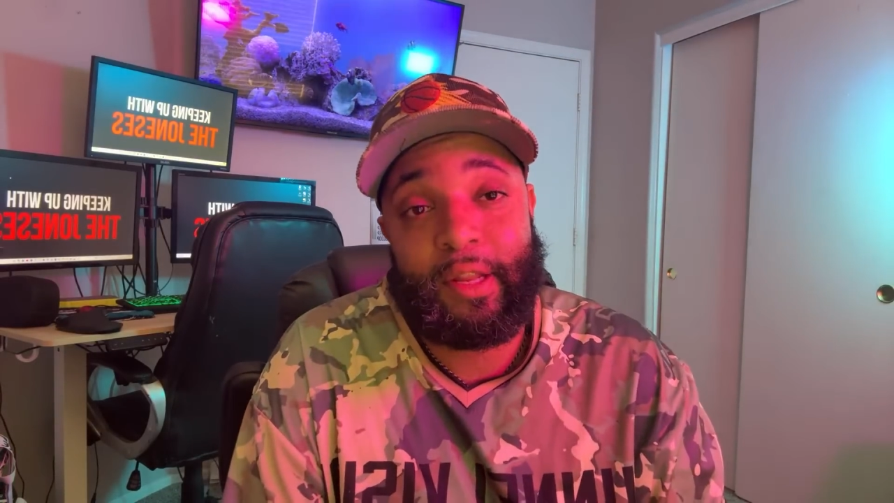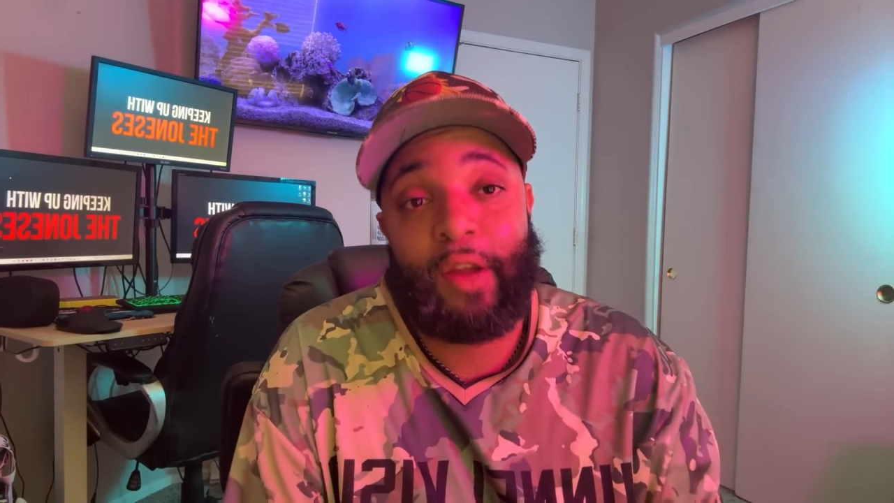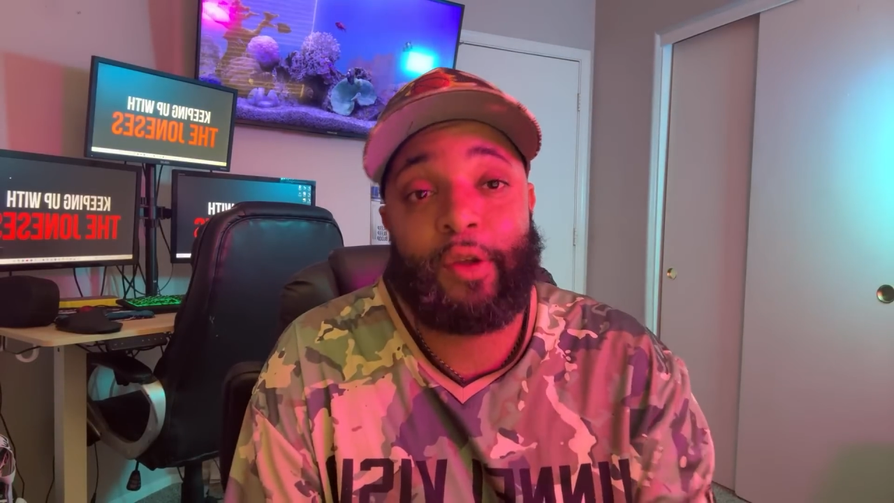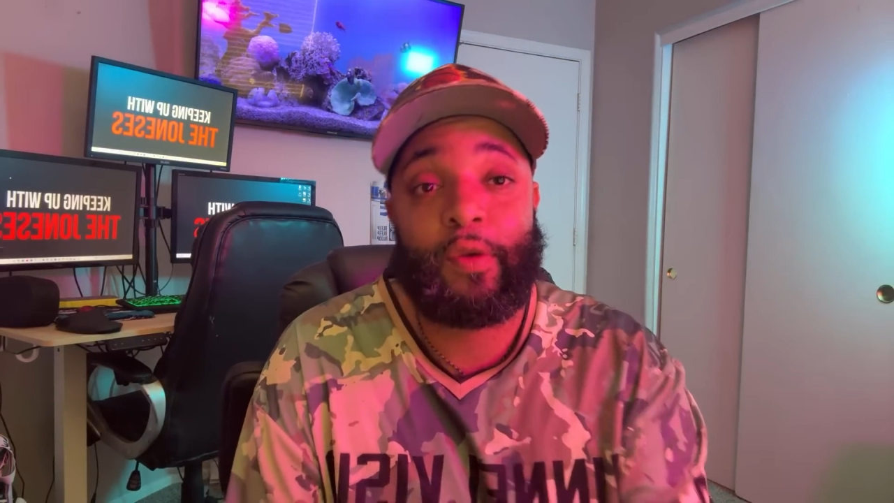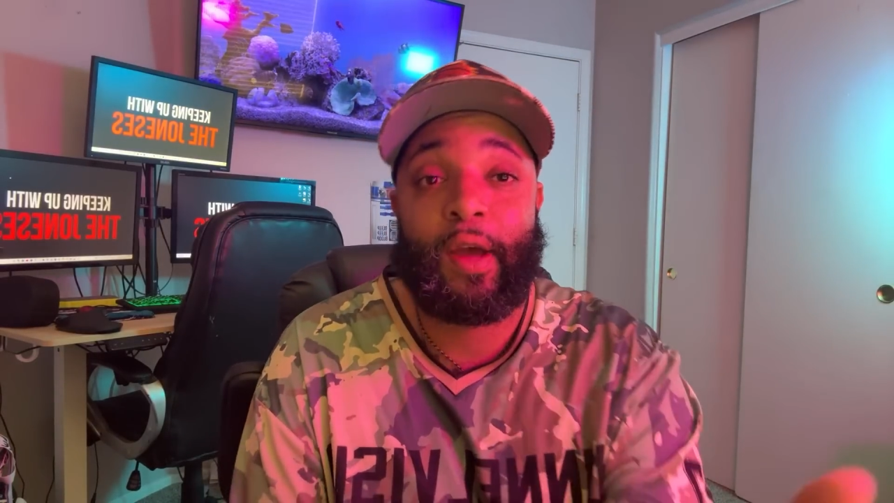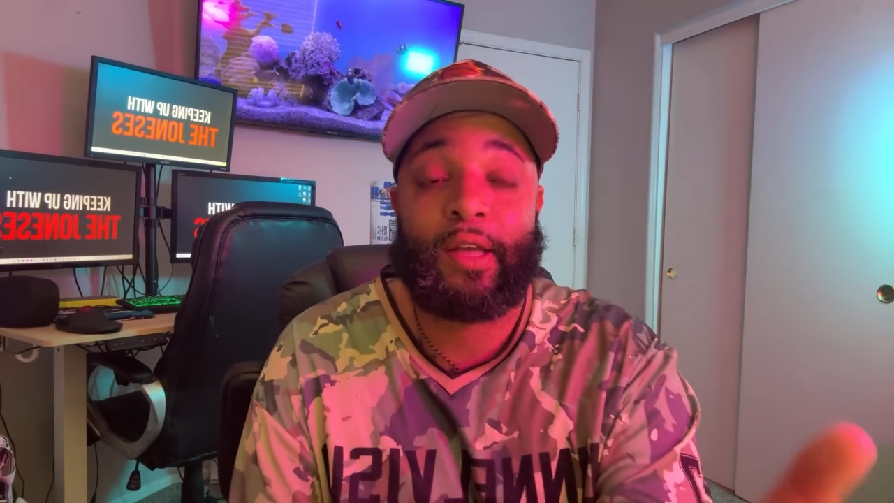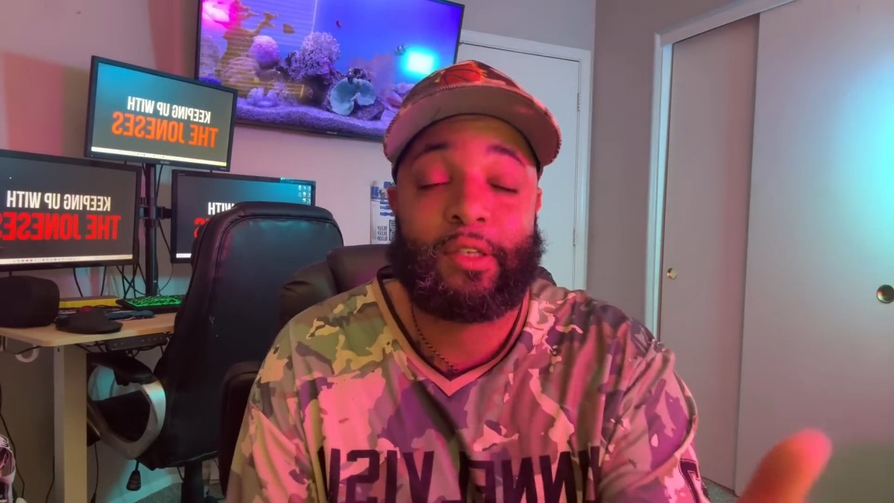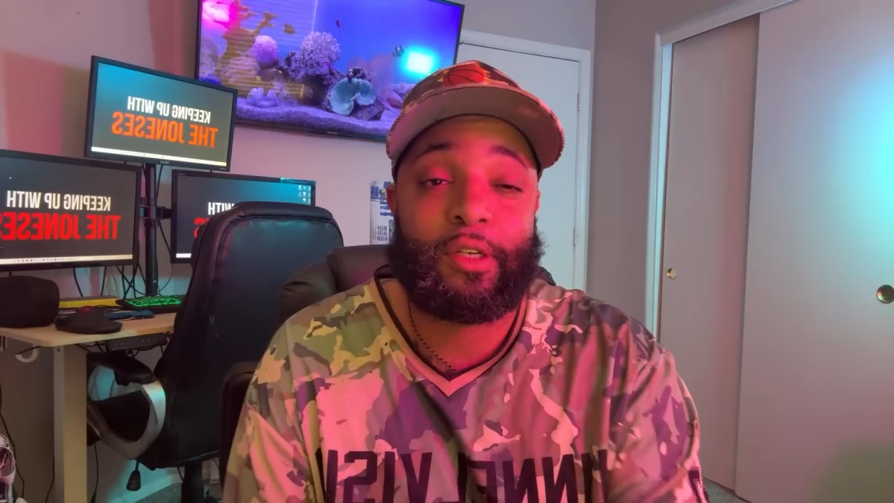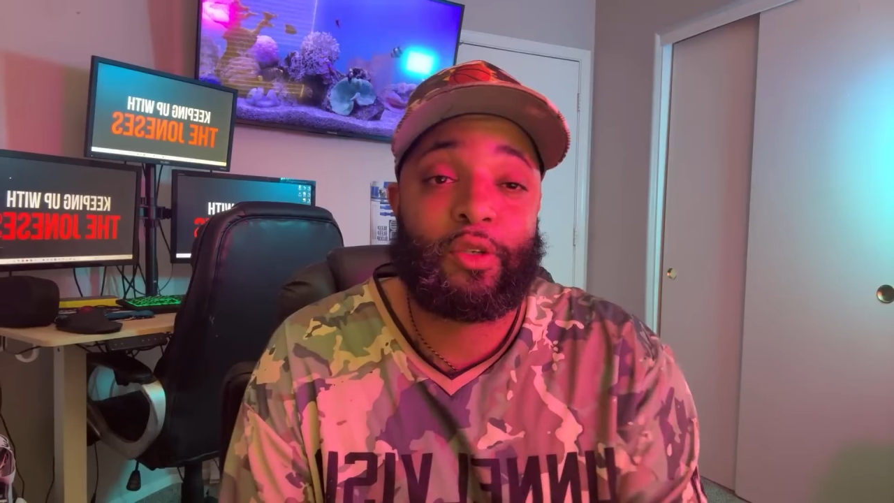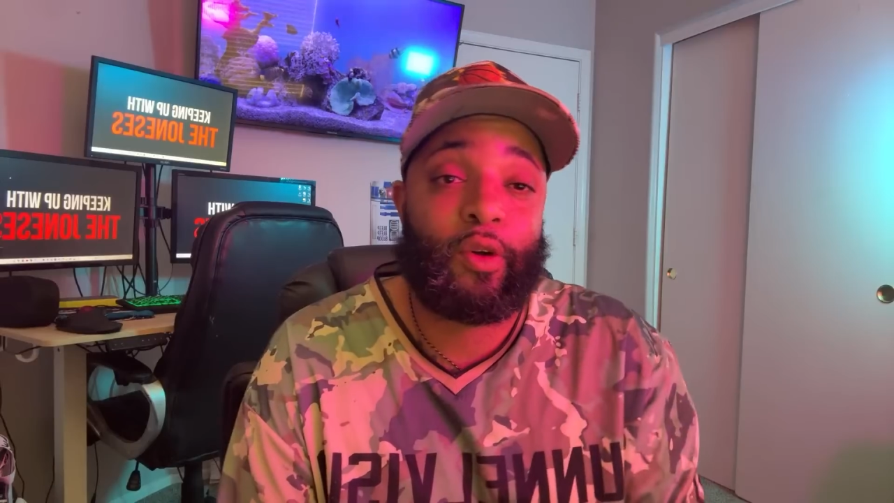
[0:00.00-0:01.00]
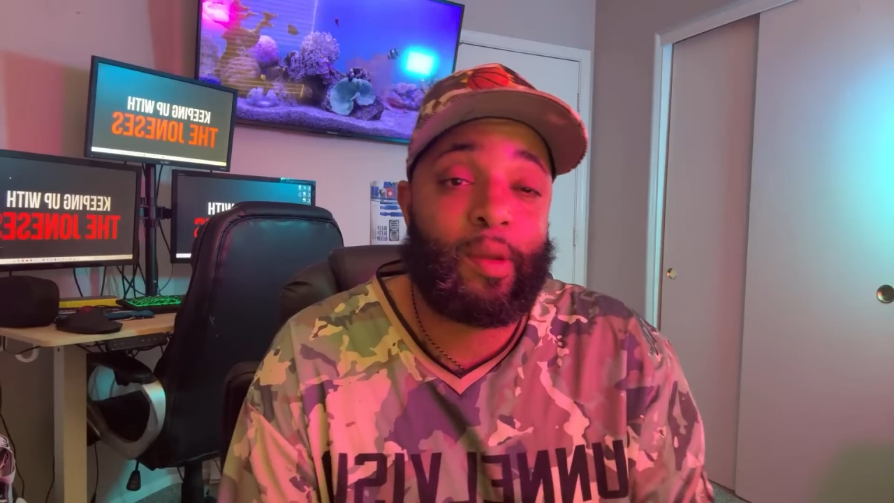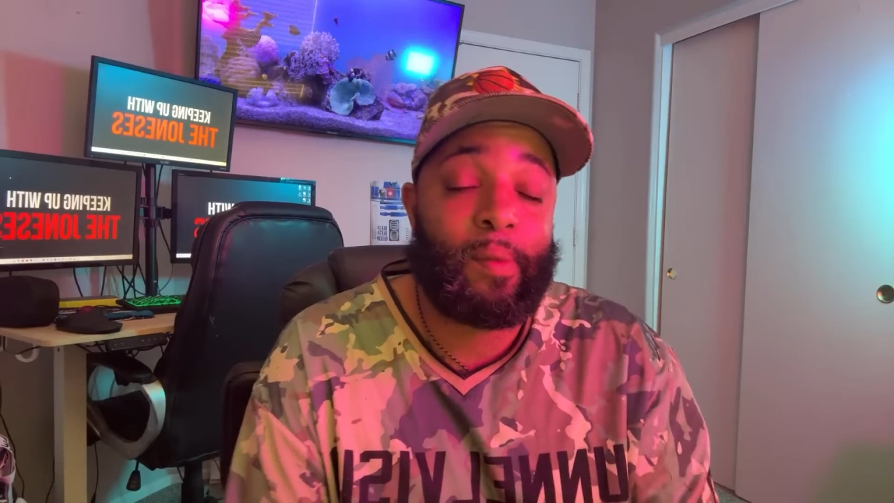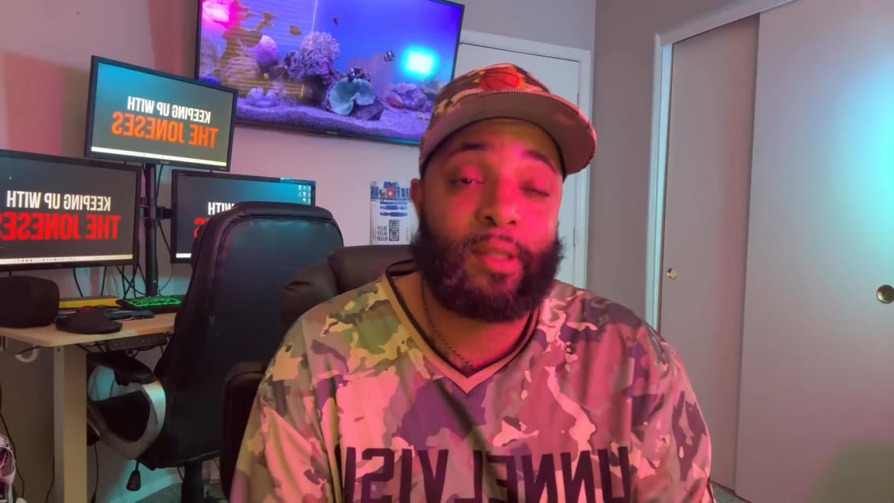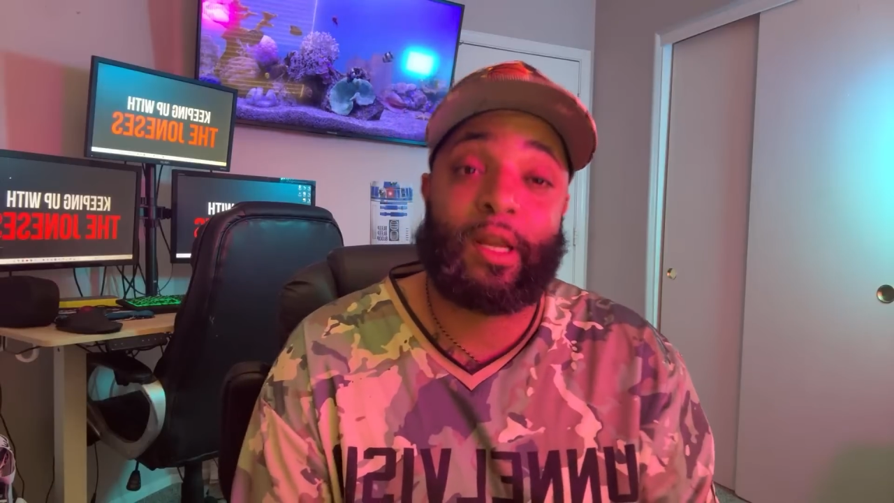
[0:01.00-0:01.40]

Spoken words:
I know you guys are enjoying your Mother's Day.